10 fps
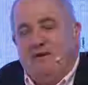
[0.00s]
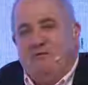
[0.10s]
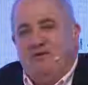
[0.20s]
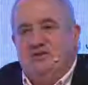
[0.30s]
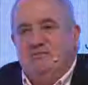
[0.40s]

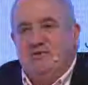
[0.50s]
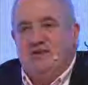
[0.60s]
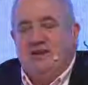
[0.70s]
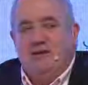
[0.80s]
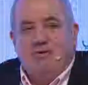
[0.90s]
which is
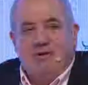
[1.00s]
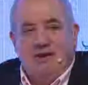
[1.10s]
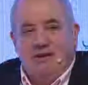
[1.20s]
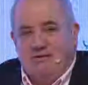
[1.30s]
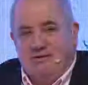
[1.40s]
mostly
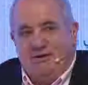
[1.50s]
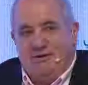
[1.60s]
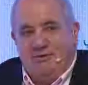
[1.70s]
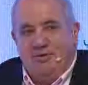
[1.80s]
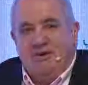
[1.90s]
working on
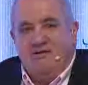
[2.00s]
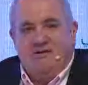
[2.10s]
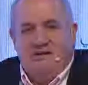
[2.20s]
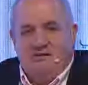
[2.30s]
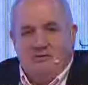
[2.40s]
um, human
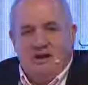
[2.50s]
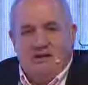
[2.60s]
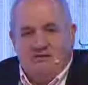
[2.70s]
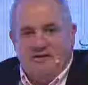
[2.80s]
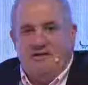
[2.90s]
disease,
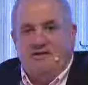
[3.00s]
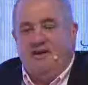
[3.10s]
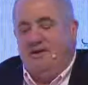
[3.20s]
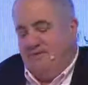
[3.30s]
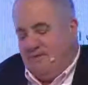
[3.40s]
human
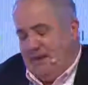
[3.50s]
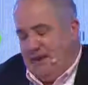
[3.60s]
diversity.